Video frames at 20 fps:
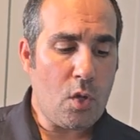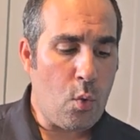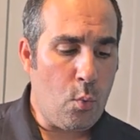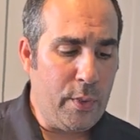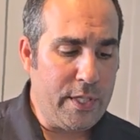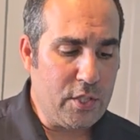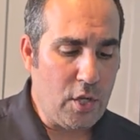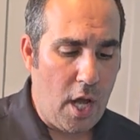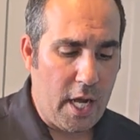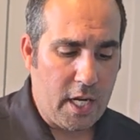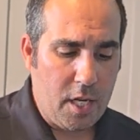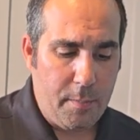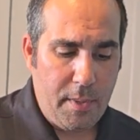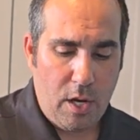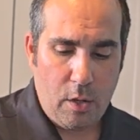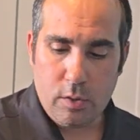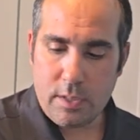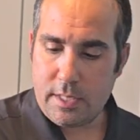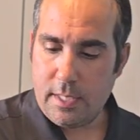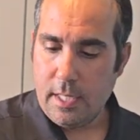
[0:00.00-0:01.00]
We talk
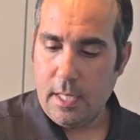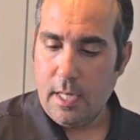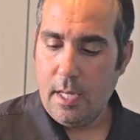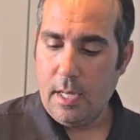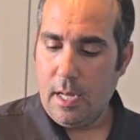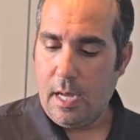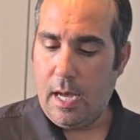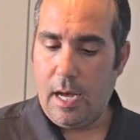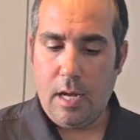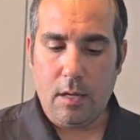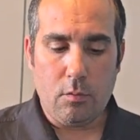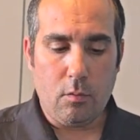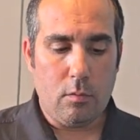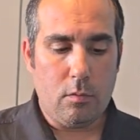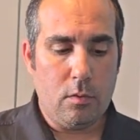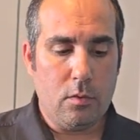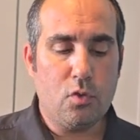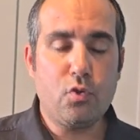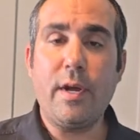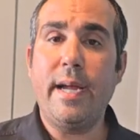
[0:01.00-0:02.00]
about
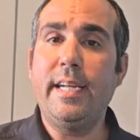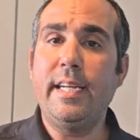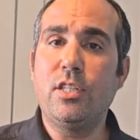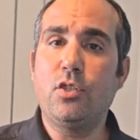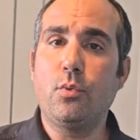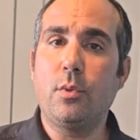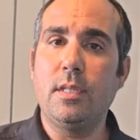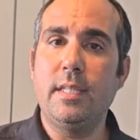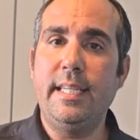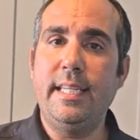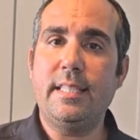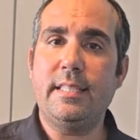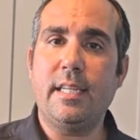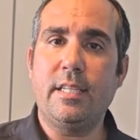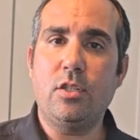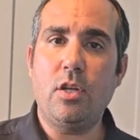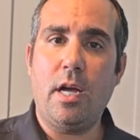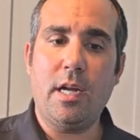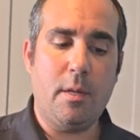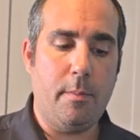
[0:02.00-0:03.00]
drainage release. I
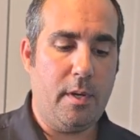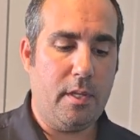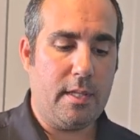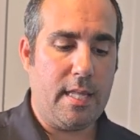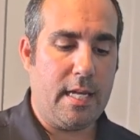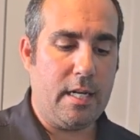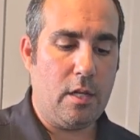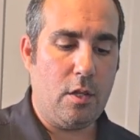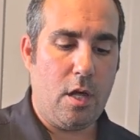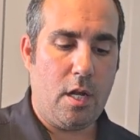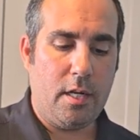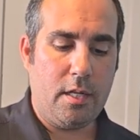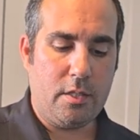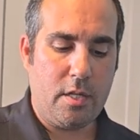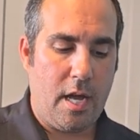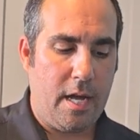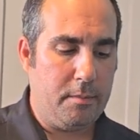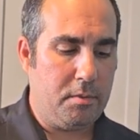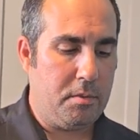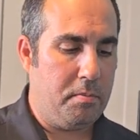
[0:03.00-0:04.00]
talk about that a lot of
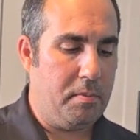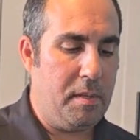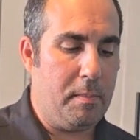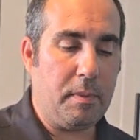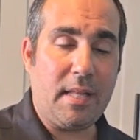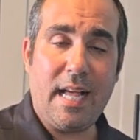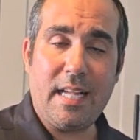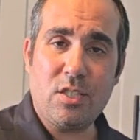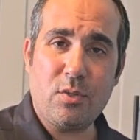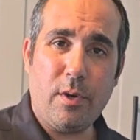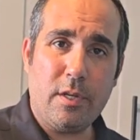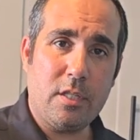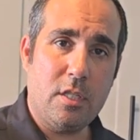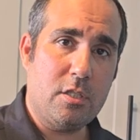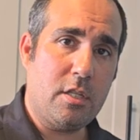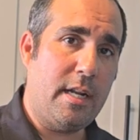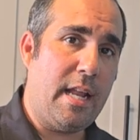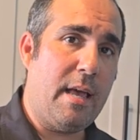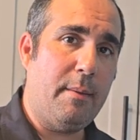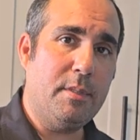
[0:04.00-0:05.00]
times. People ask questions
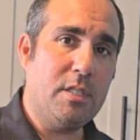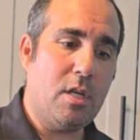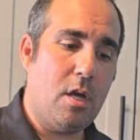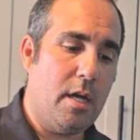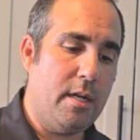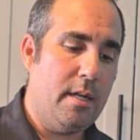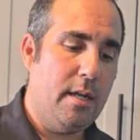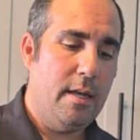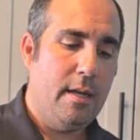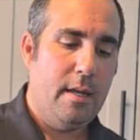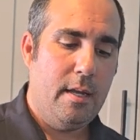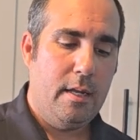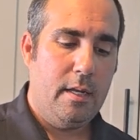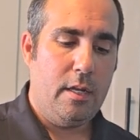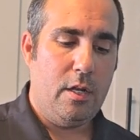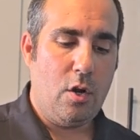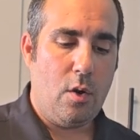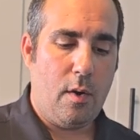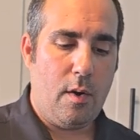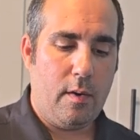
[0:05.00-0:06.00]
on Amazon,
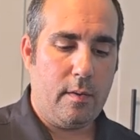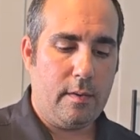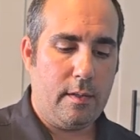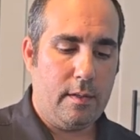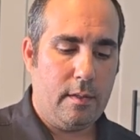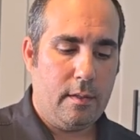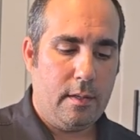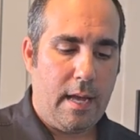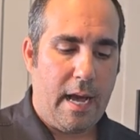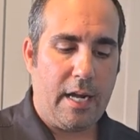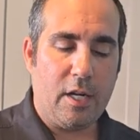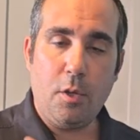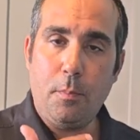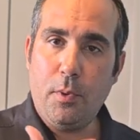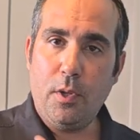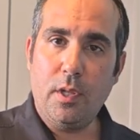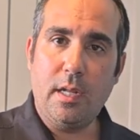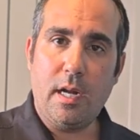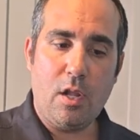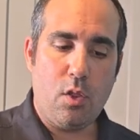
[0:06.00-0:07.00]
you know, how do you
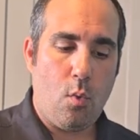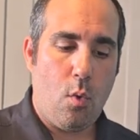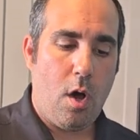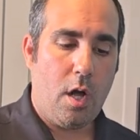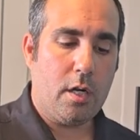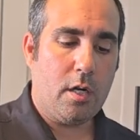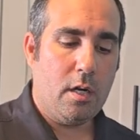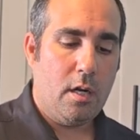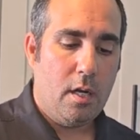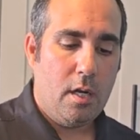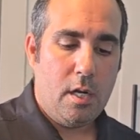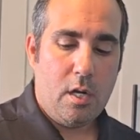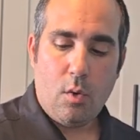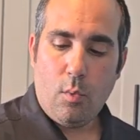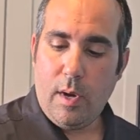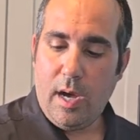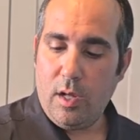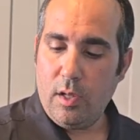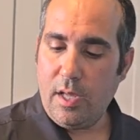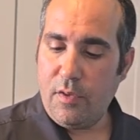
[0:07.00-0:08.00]
pull it out of the water?
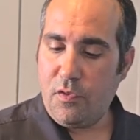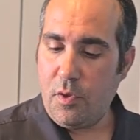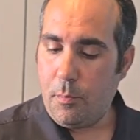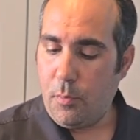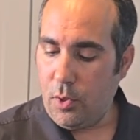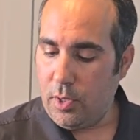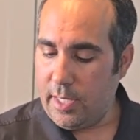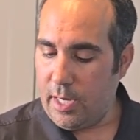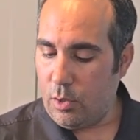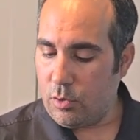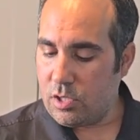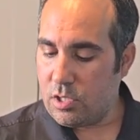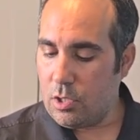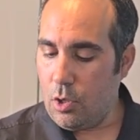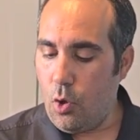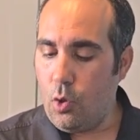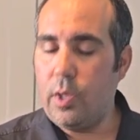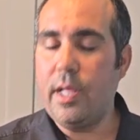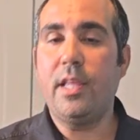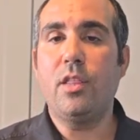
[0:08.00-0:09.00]
Well, if you pull it out
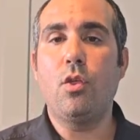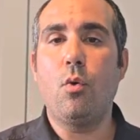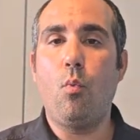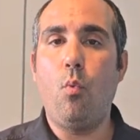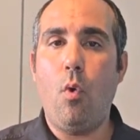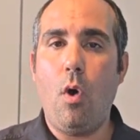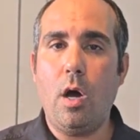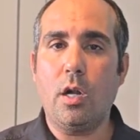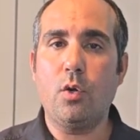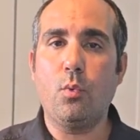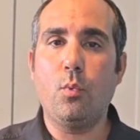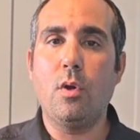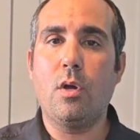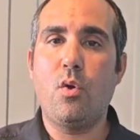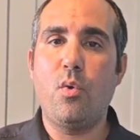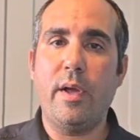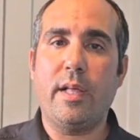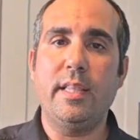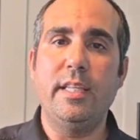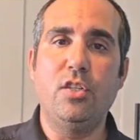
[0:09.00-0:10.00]
slowly, the water will
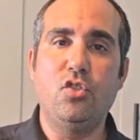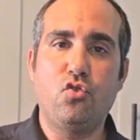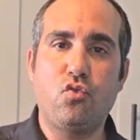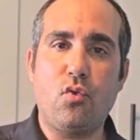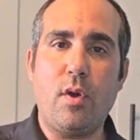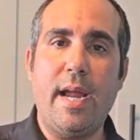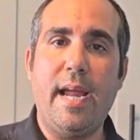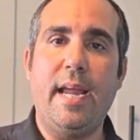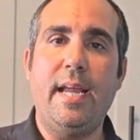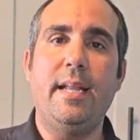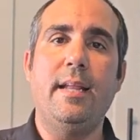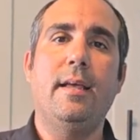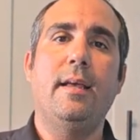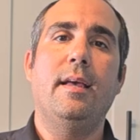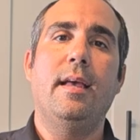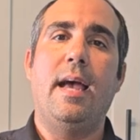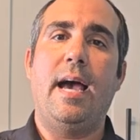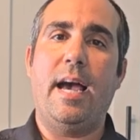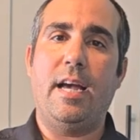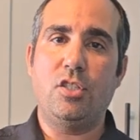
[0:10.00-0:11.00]
quickly drain
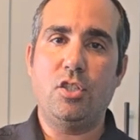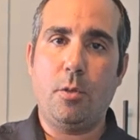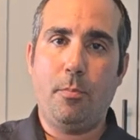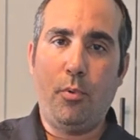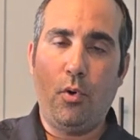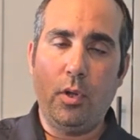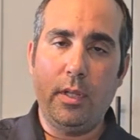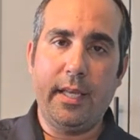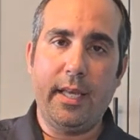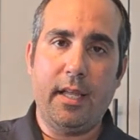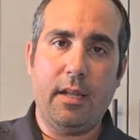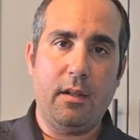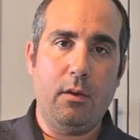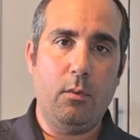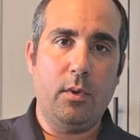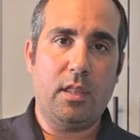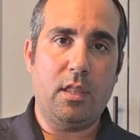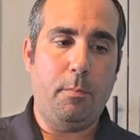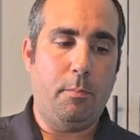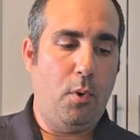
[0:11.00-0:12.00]
as you're pulling it
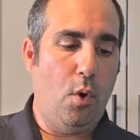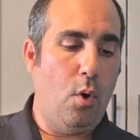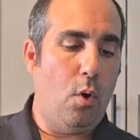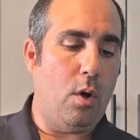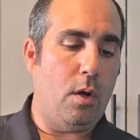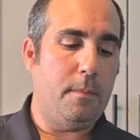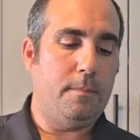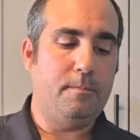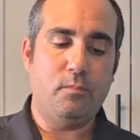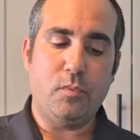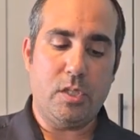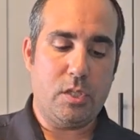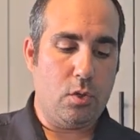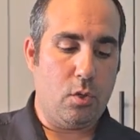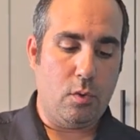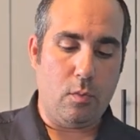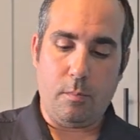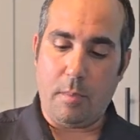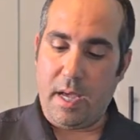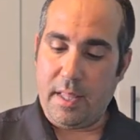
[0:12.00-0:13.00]
with the pole.
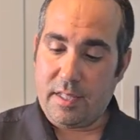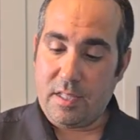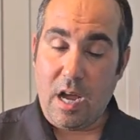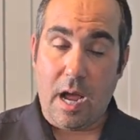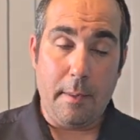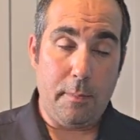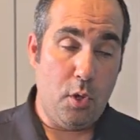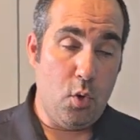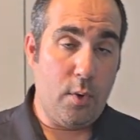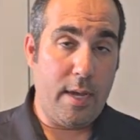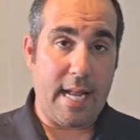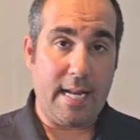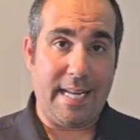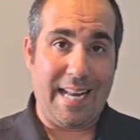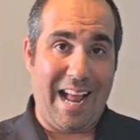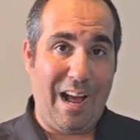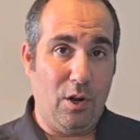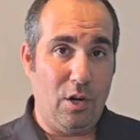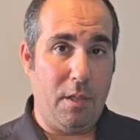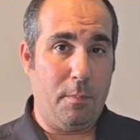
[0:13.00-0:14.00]
So by the time you get
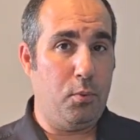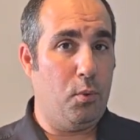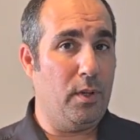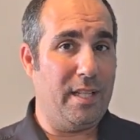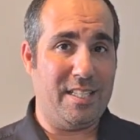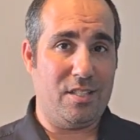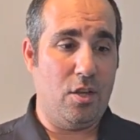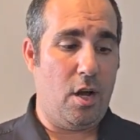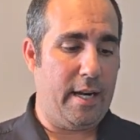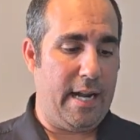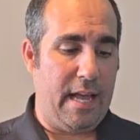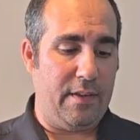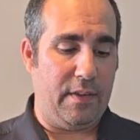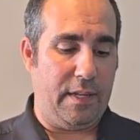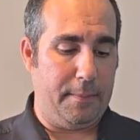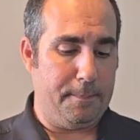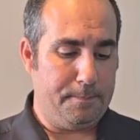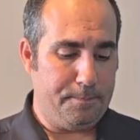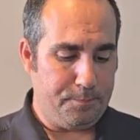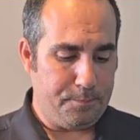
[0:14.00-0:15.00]
it out of the pool, it's not heavy.